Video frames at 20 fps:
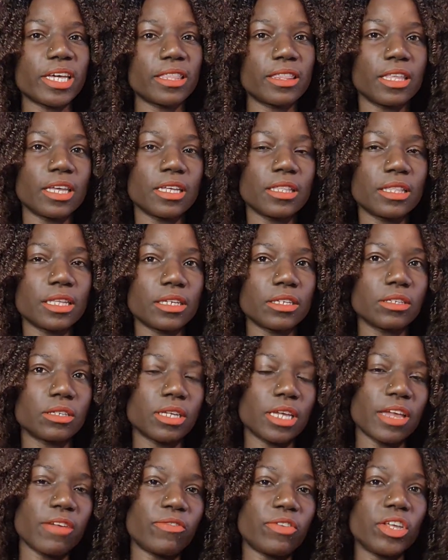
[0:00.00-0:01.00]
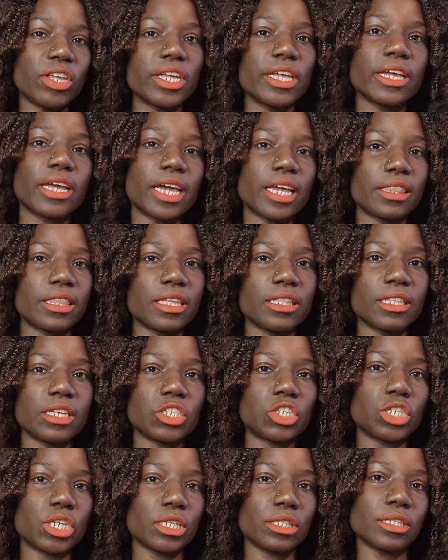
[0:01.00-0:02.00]
I think they
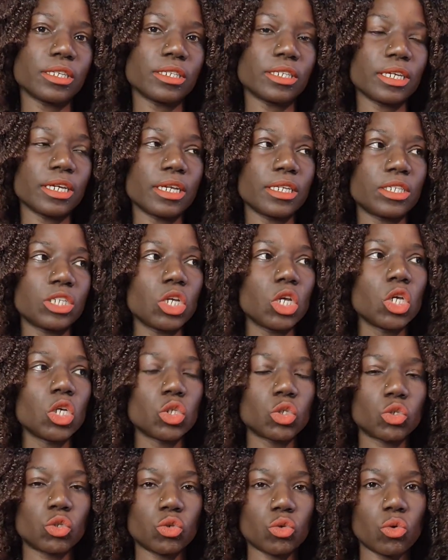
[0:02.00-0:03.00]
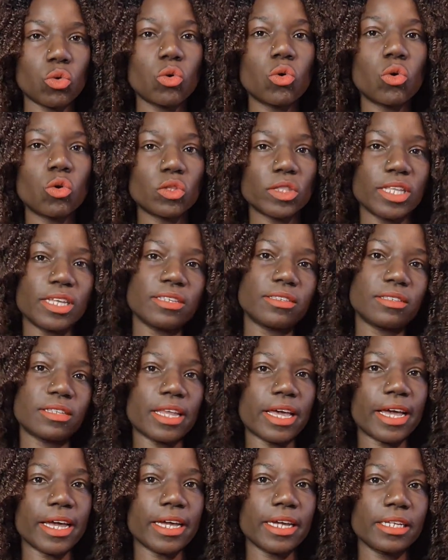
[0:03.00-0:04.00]
change the dates. So on this
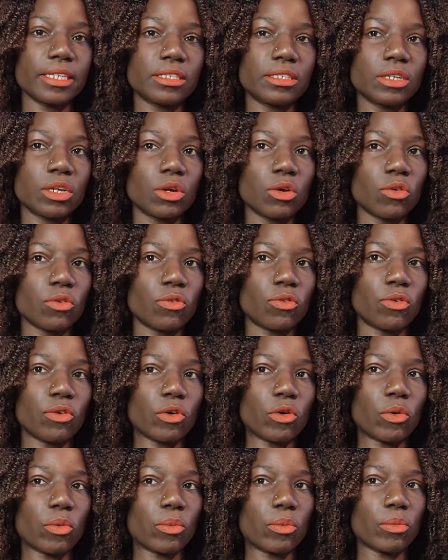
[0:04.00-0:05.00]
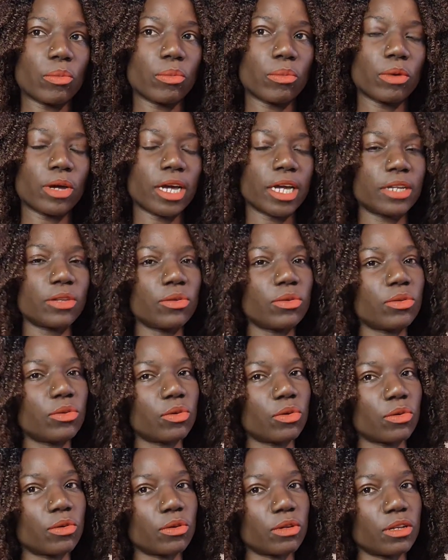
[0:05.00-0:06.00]
night, from, I don't
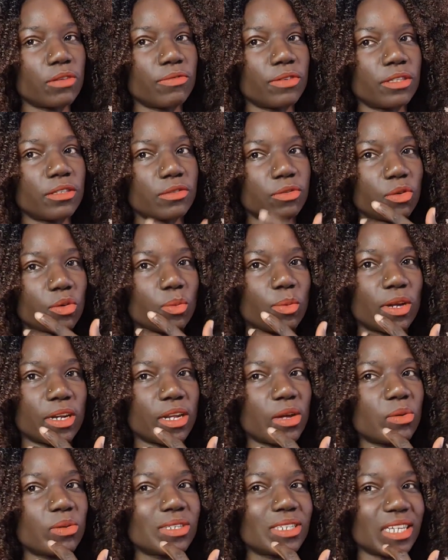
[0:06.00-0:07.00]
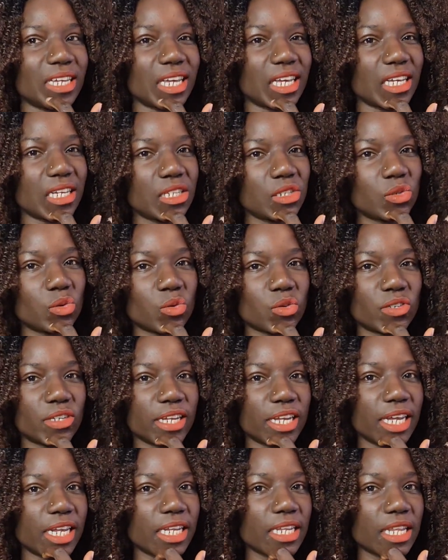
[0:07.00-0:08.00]
know if it's from around 8 or
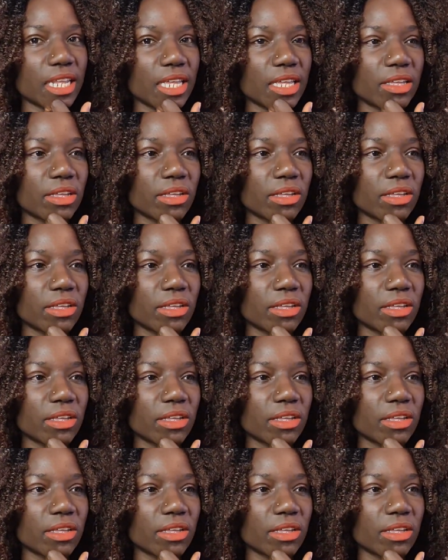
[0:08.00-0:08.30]
10